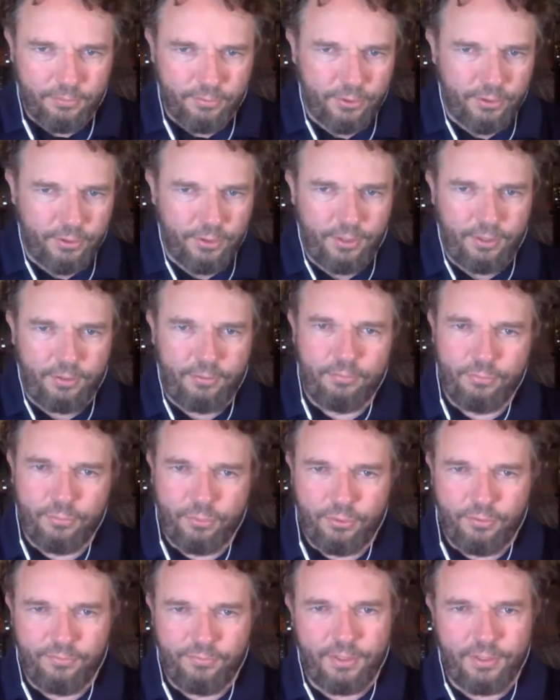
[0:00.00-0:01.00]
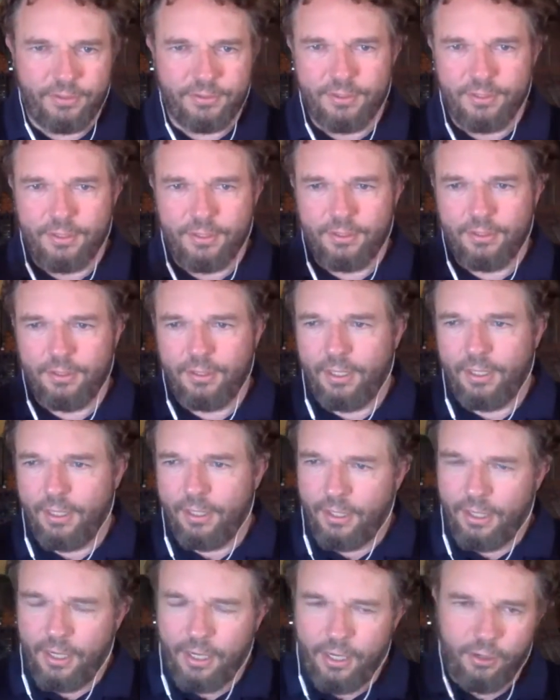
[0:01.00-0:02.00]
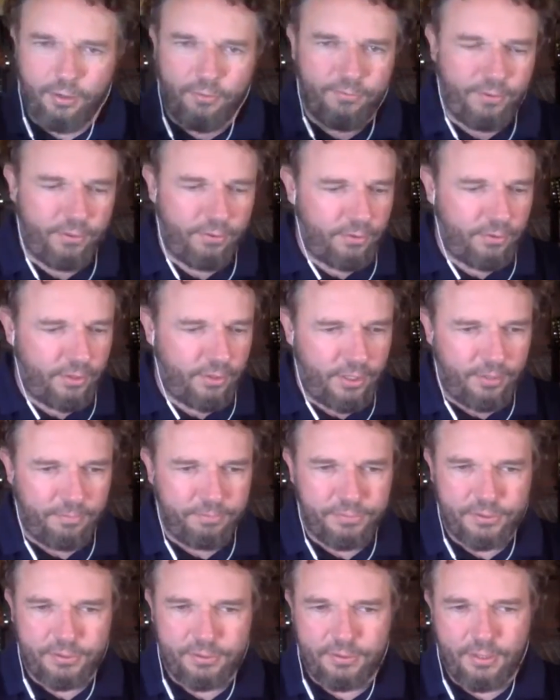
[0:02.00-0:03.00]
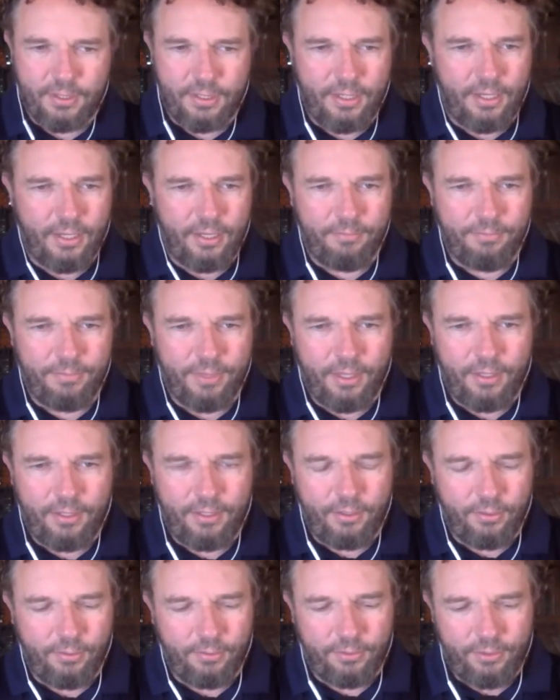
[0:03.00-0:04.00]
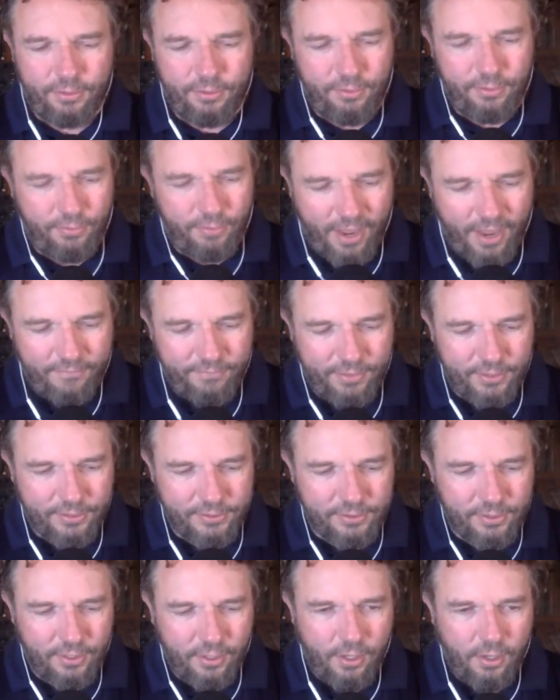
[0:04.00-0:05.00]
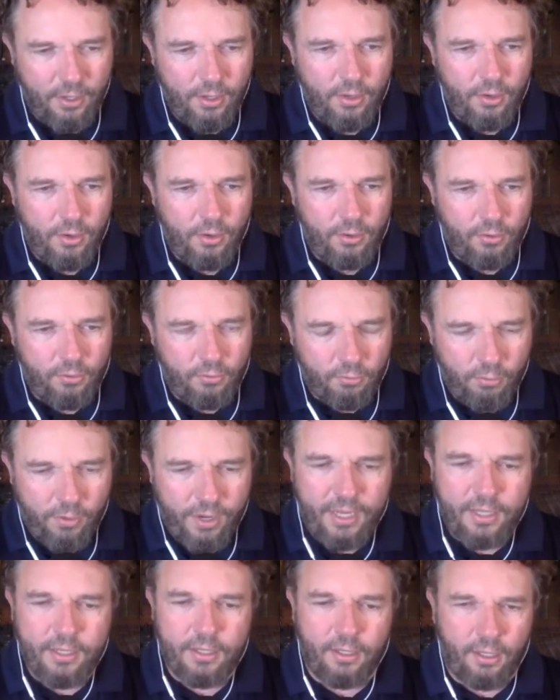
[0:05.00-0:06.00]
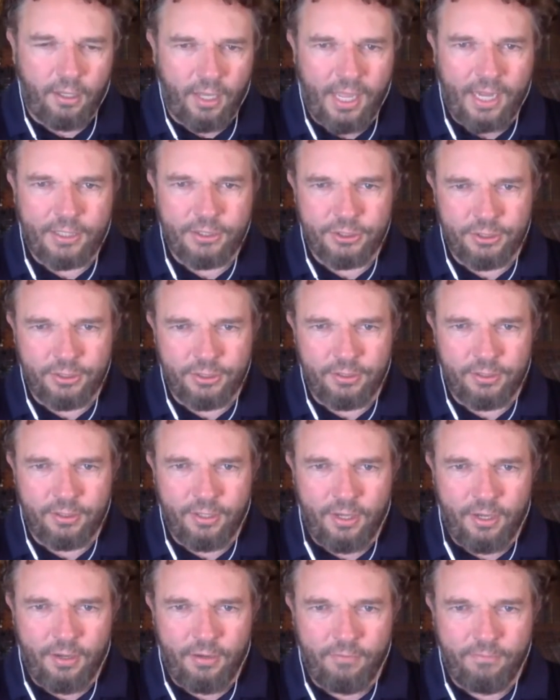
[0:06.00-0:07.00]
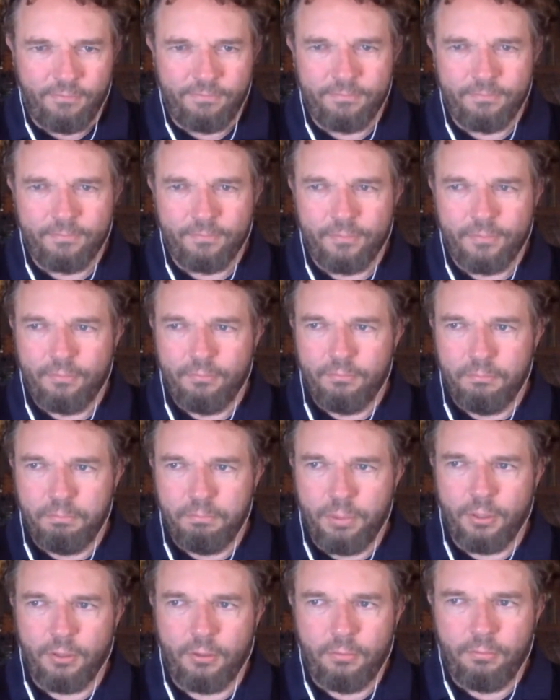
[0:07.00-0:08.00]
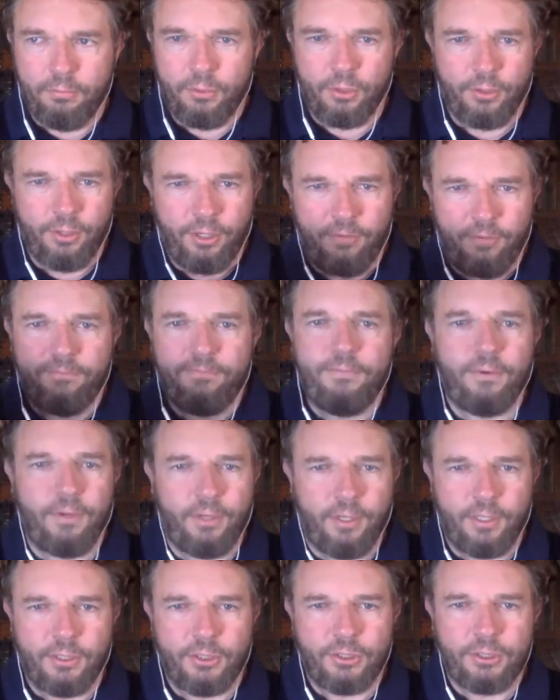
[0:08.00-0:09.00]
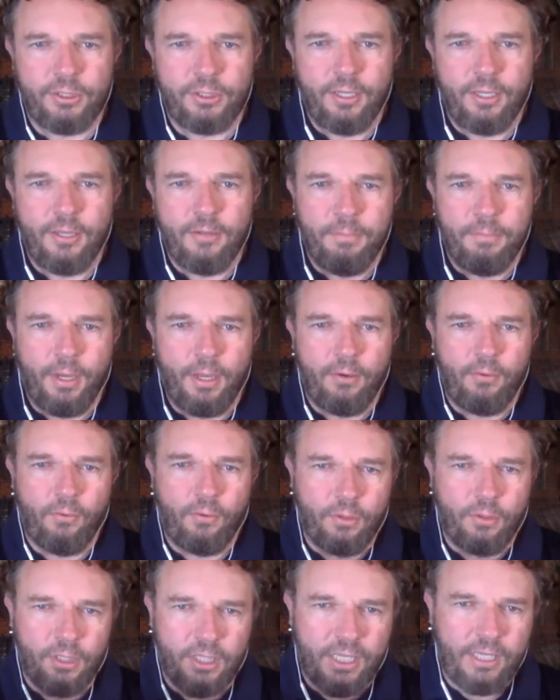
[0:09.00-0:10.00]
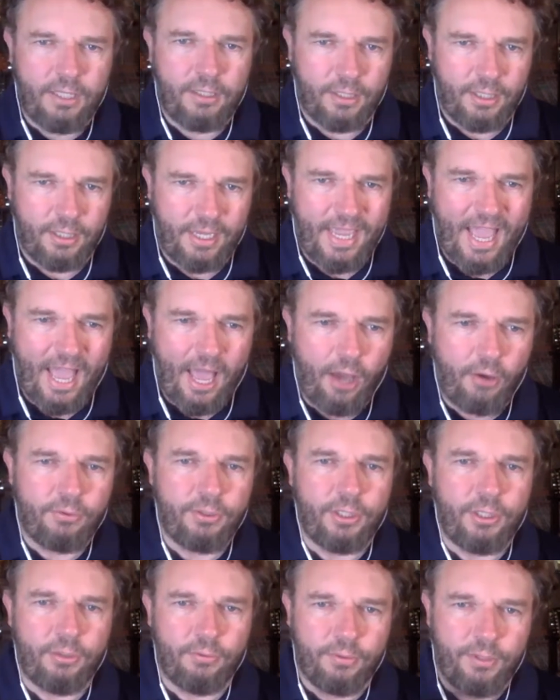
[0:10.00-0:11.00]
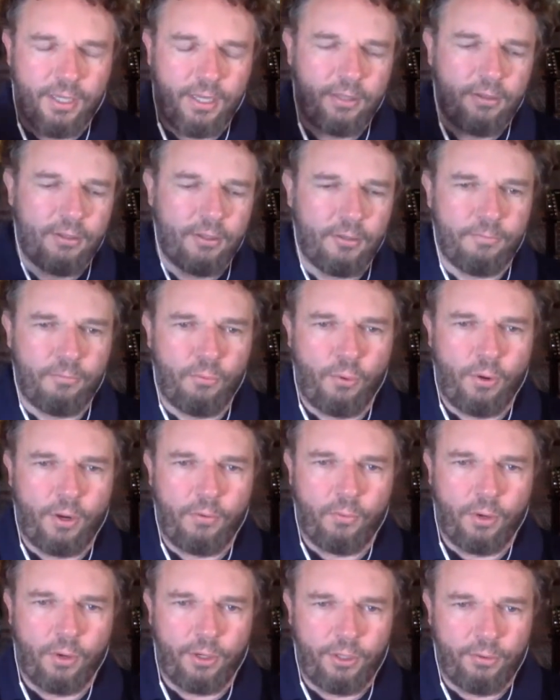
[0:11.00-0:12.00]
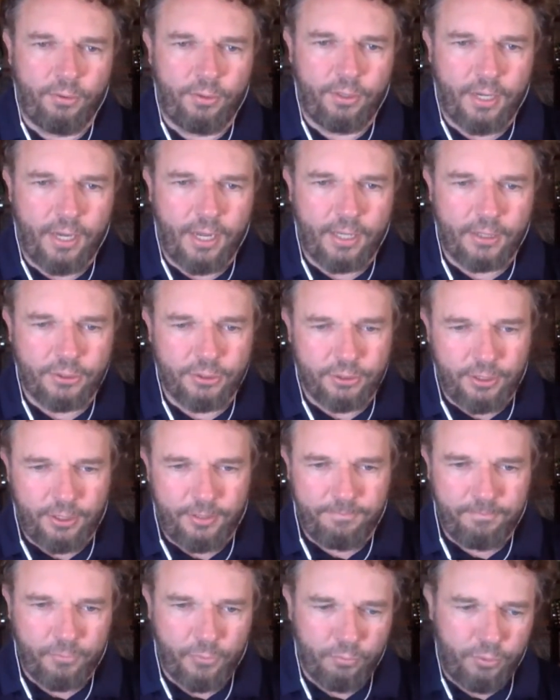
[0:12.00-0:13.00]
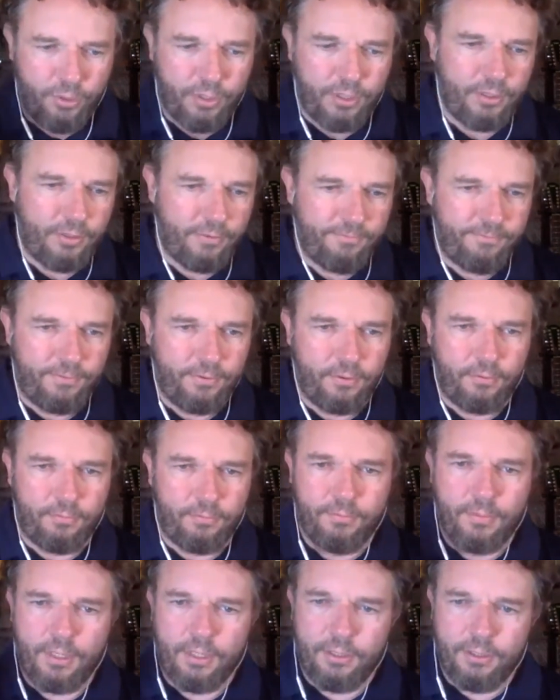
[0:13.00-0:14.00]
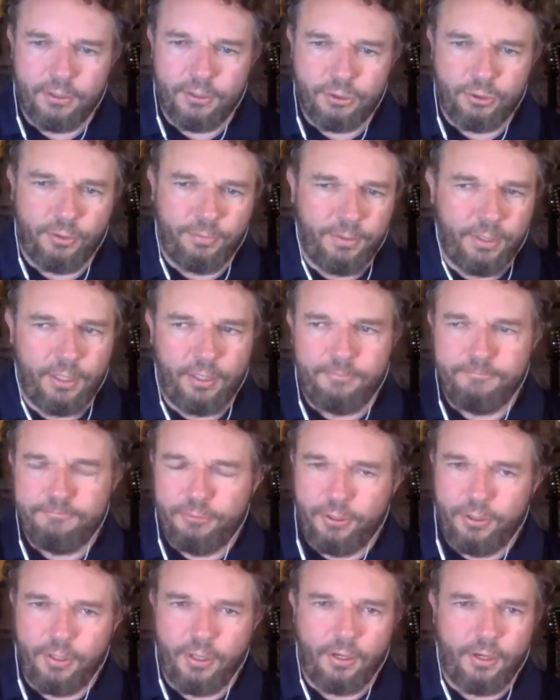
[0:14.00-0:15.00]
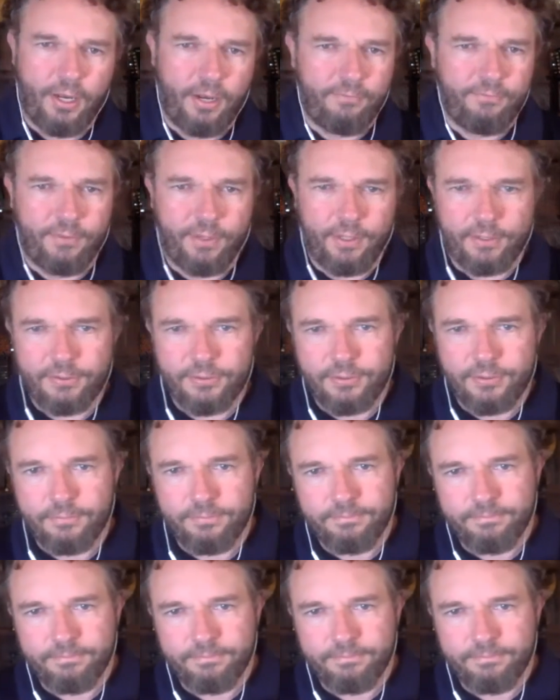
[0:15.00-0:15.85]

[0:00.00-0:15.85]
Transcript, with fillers: Murray movies and and interview clips uh, that you know you, you have this great collection of Bill Murray footage, but mm-hmm. legally, how do you get to the point where you can actually put it in the film distribute it, put it on Netflix.